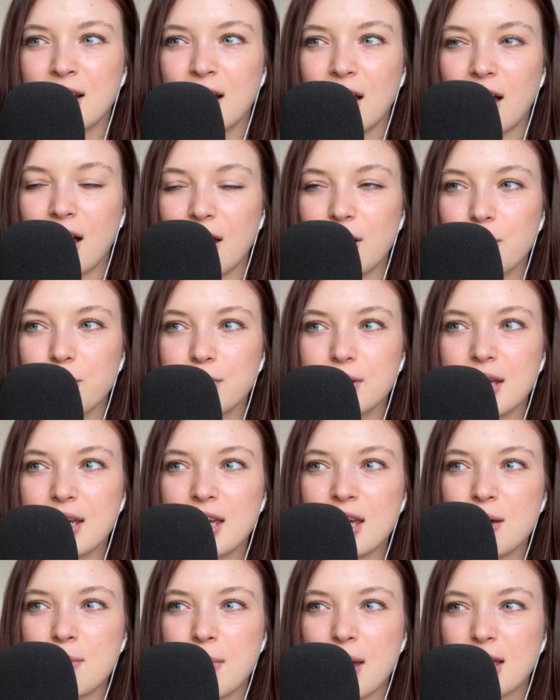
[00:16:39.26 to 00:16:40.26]
I don't think
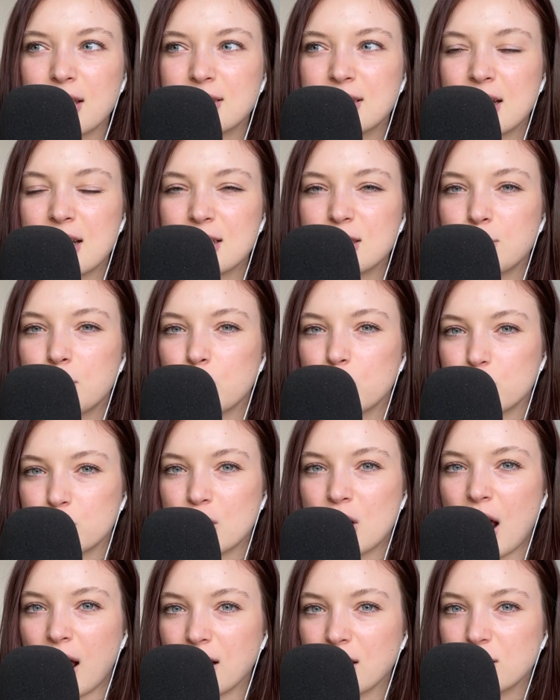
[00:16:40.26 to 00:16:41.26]
he makes it his
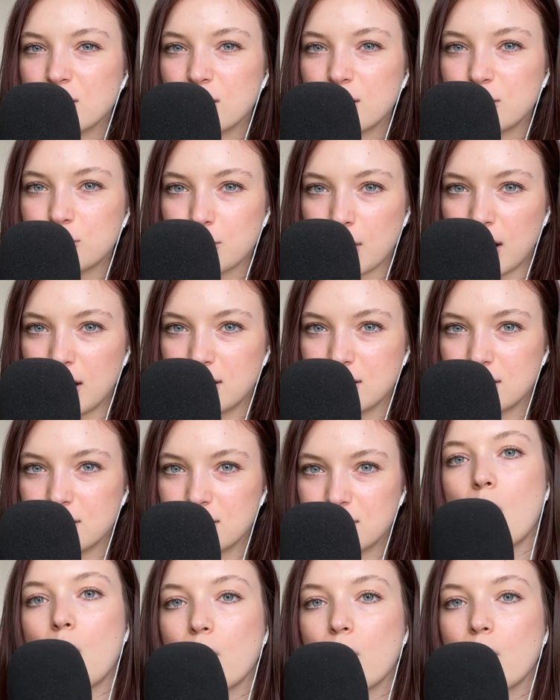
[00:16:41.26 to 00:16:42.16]
personality trait.